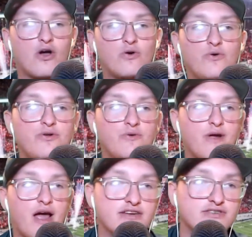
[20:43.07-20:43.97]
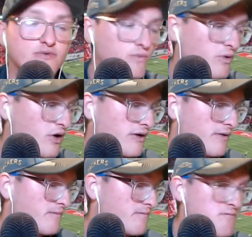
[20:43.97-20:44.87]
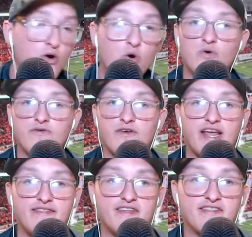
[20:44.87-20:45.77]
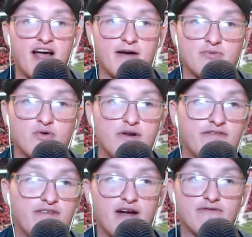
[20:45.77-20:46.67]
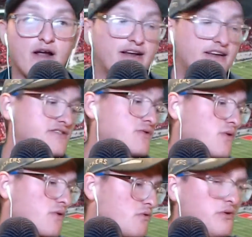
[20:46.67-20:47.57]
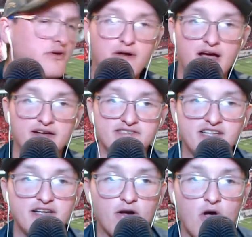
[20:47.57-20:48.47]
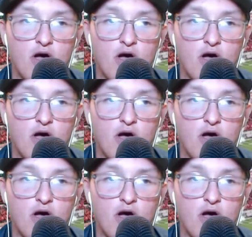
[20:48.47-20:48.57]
who you guys would move in the top 25 rankings, or who you guys think